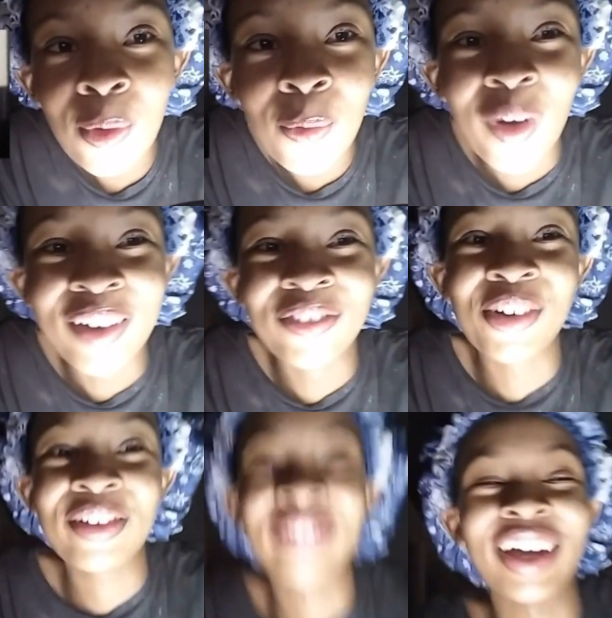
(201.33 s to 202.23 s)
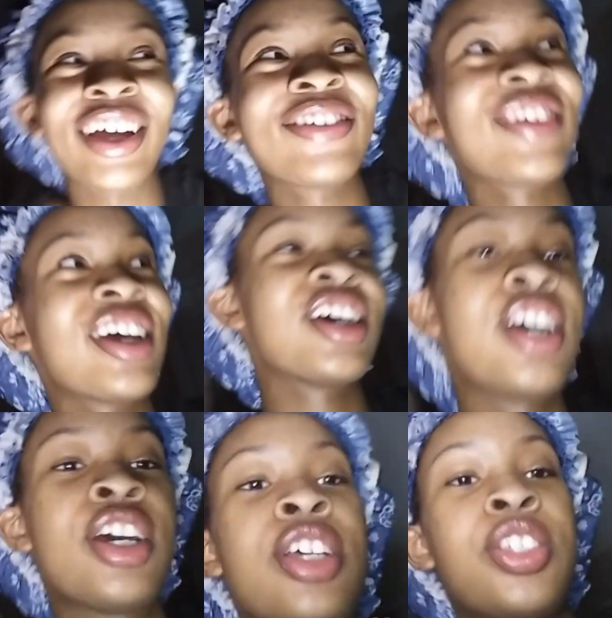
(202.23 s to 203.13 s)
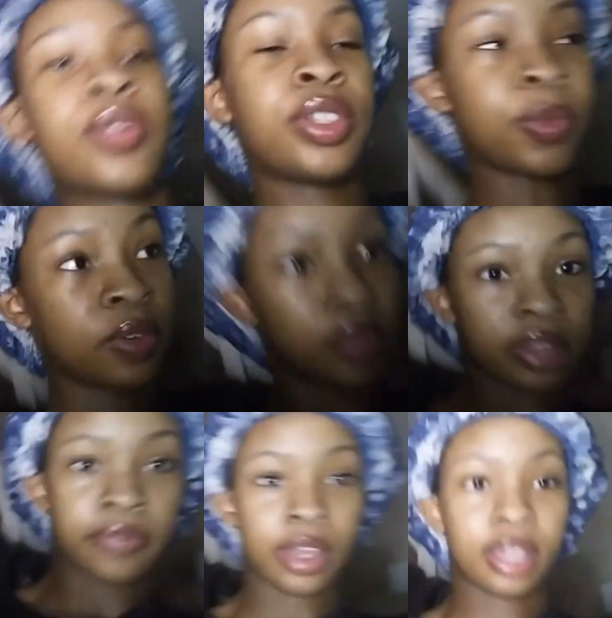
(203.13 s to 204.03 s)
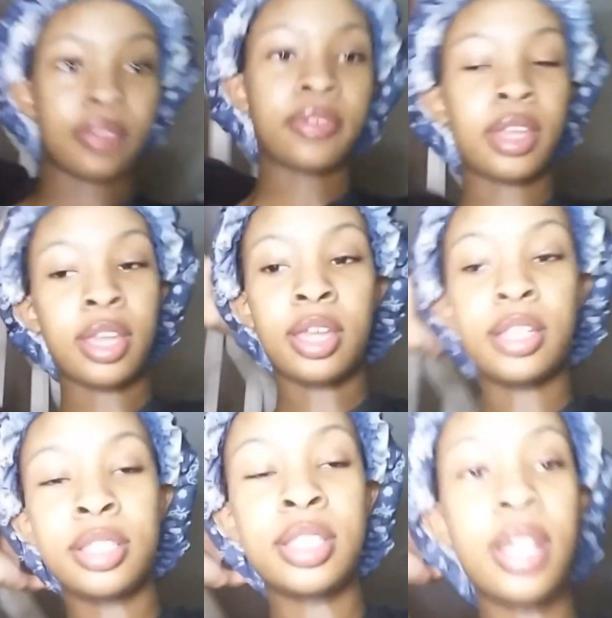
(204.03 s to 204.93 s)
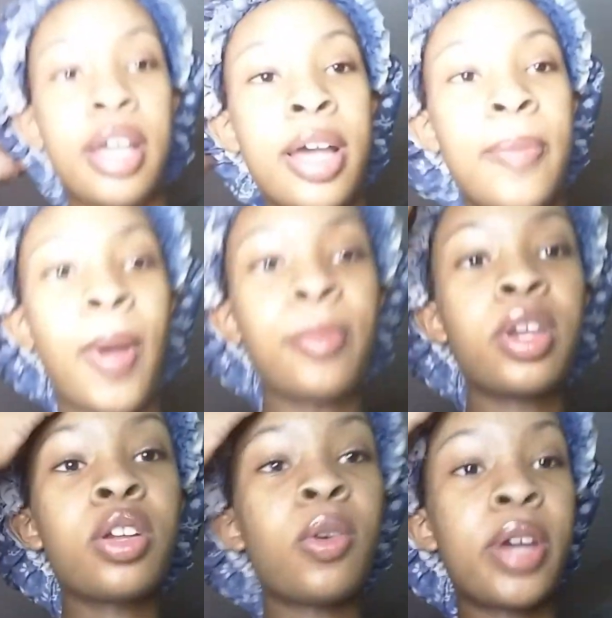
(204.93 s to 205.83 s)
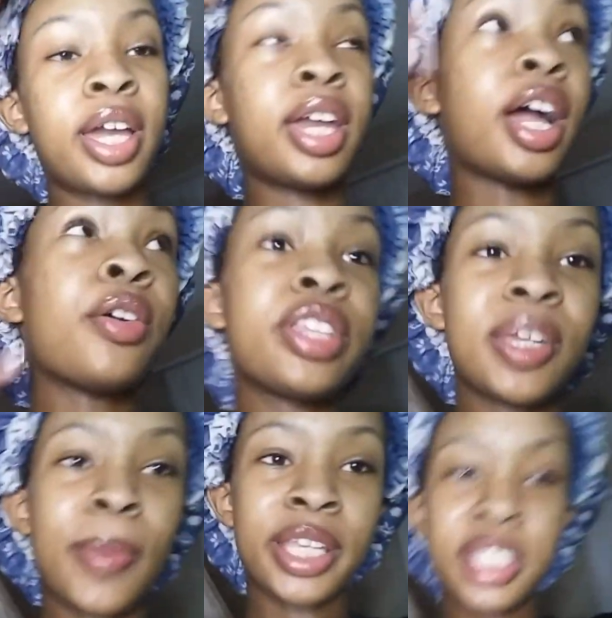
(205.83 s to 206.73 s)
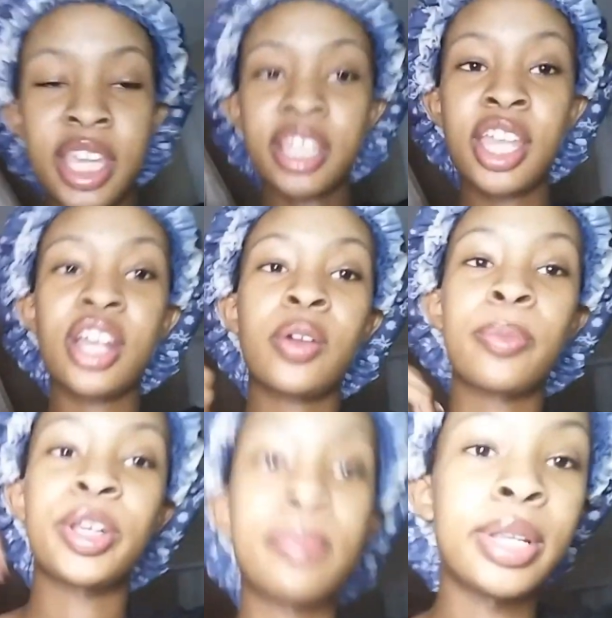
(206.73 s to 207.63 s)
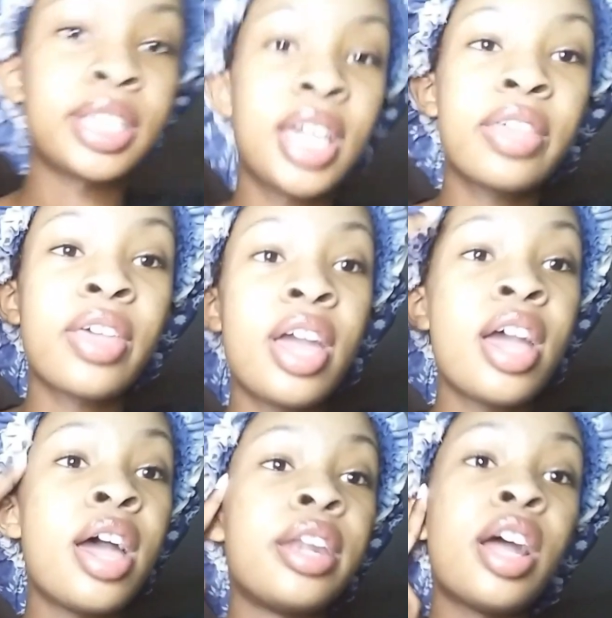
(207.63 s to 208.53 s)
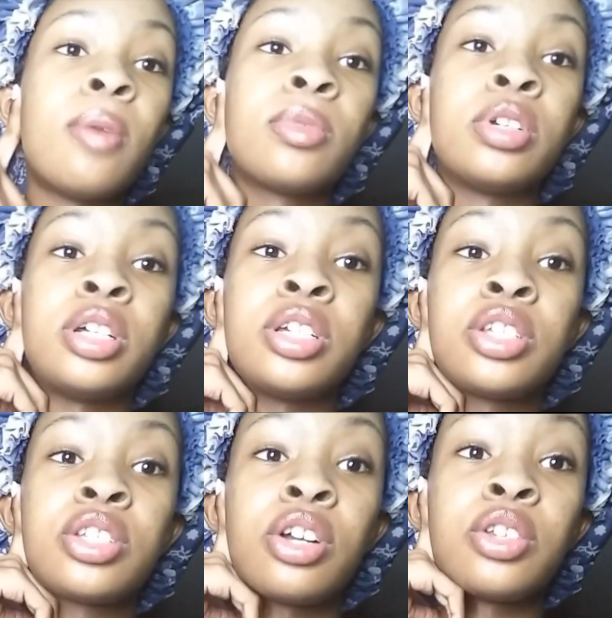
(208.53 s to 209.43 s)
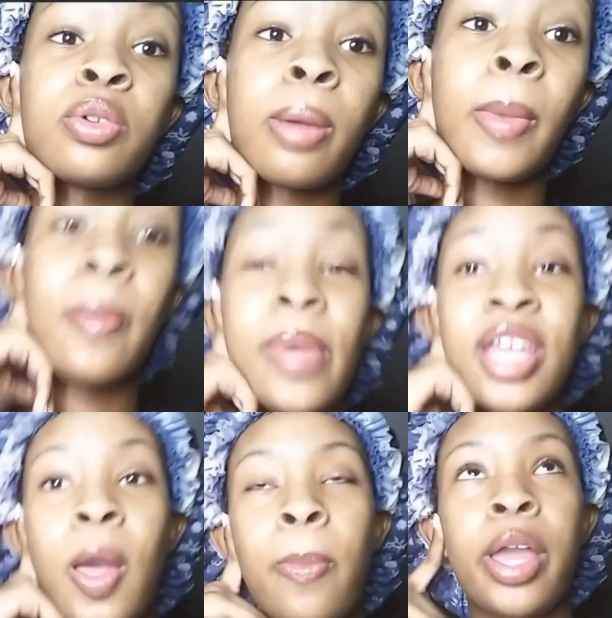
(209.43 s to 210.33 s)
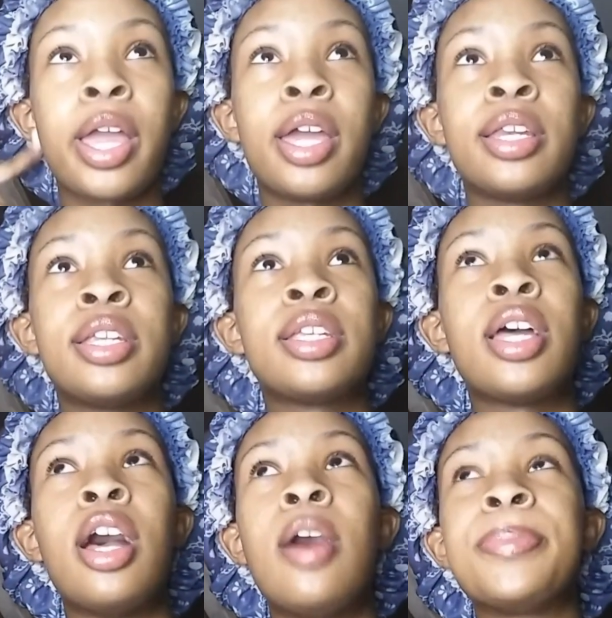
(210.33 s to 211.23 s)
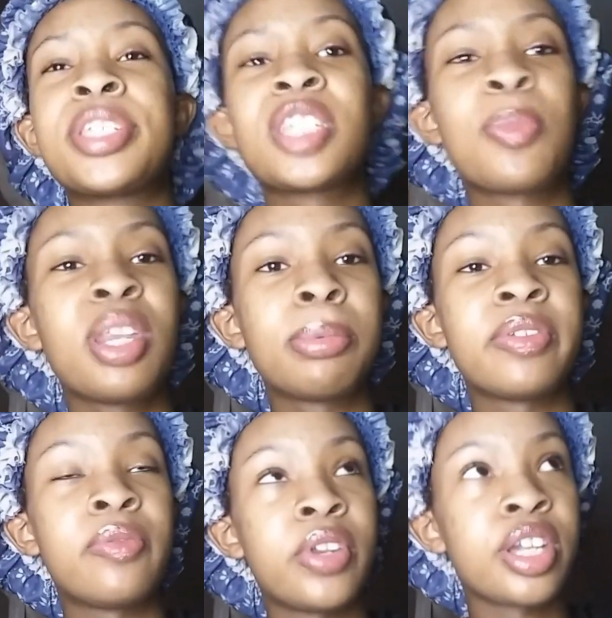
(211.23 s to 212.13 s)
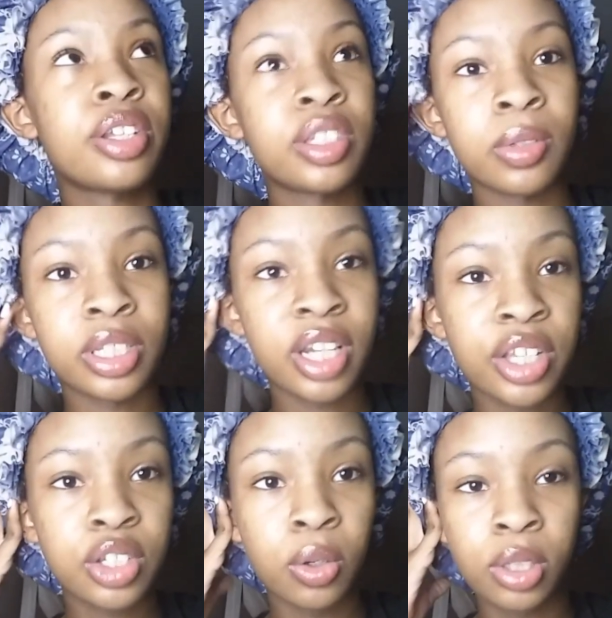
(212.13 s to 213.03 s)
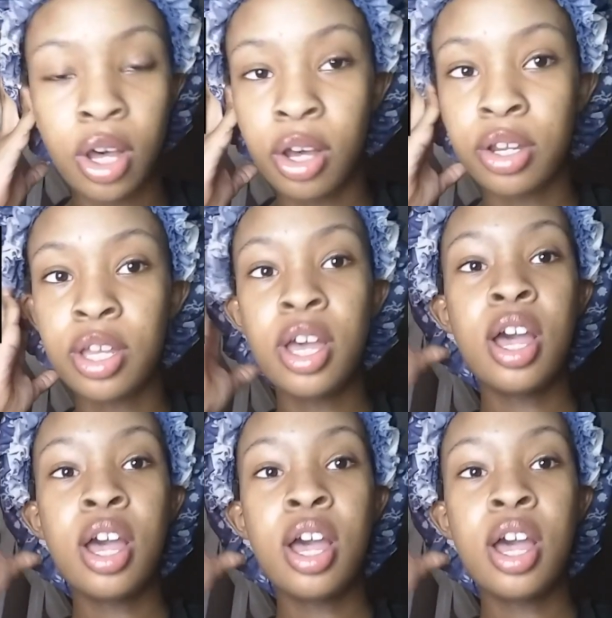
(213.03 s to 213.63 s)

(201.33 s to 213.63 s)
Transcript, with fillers: 145 so it's 145 and um, I'm gonna go ahead I already did my skincare I already brushed my teeth now I'm gonna start doing my makeup and um, to speed up this video so it's not so long